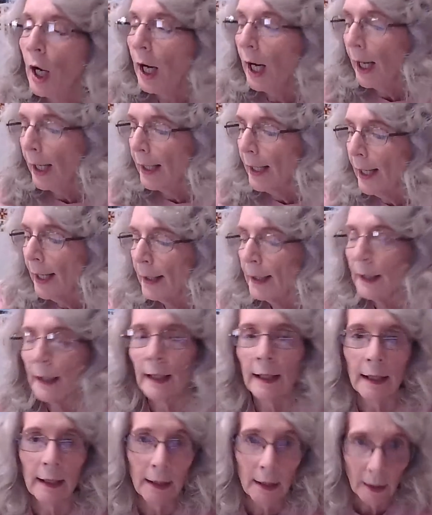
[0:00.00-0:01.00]
I got a
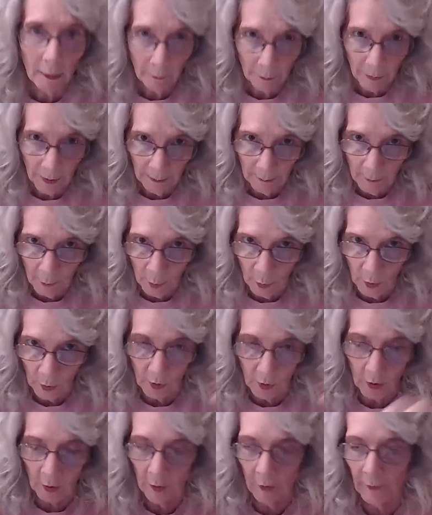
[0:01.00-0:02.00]
little bit more
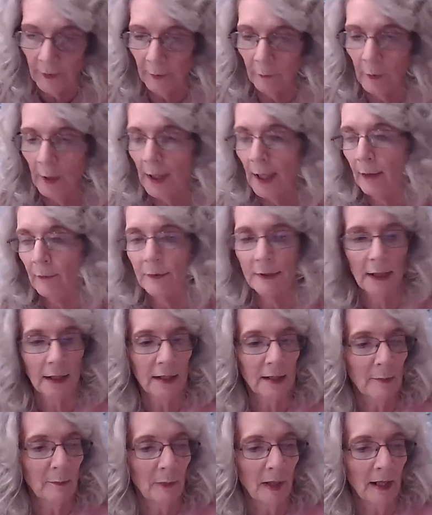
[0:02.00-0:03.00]
curl than what I was
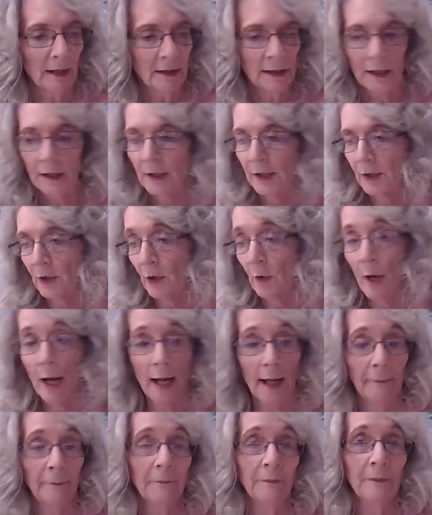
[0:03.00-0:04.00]
expecting. So
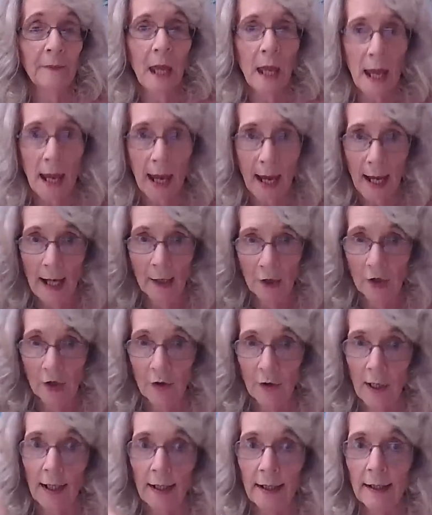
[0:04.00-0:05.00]
I had to
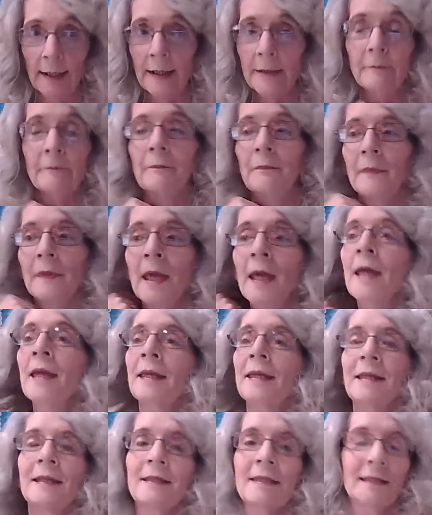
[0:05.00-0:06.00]
try and
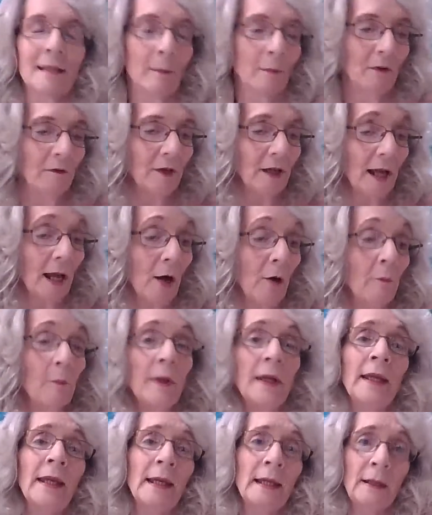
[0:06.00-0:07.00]
get some of it out.
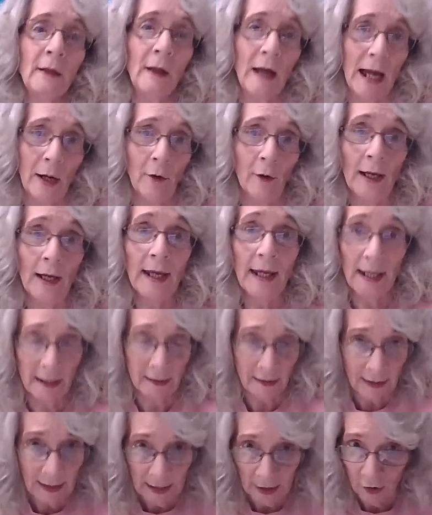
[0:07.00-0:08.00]
But anyhow,
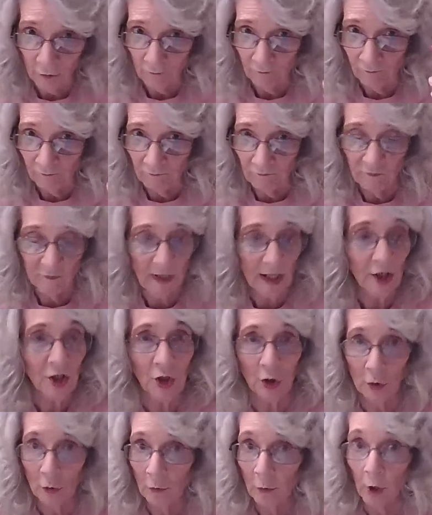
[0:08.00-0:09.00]
they
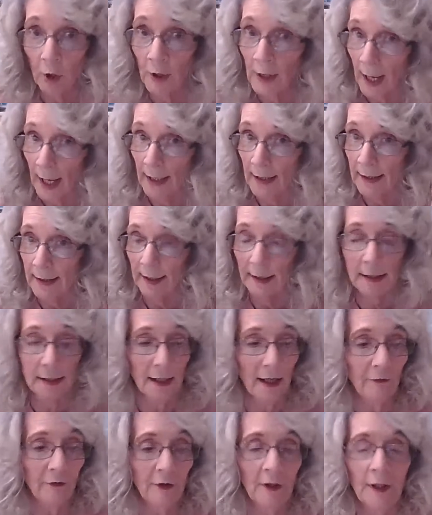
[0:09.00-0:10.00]
do work. I did
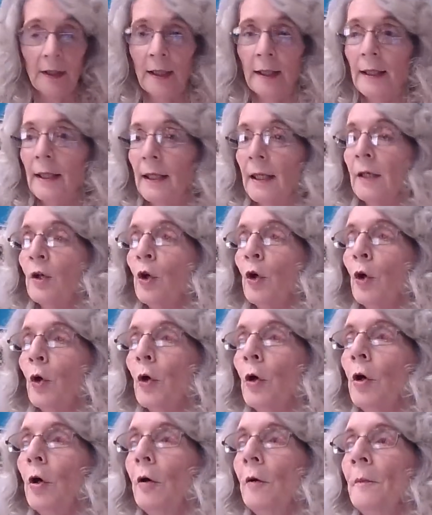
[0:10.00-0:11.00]
definitely get
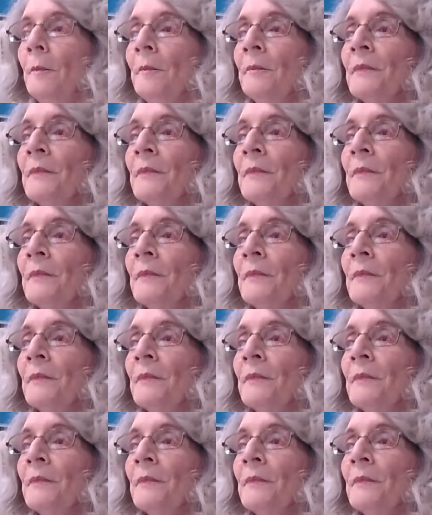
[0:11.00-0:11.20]
curl.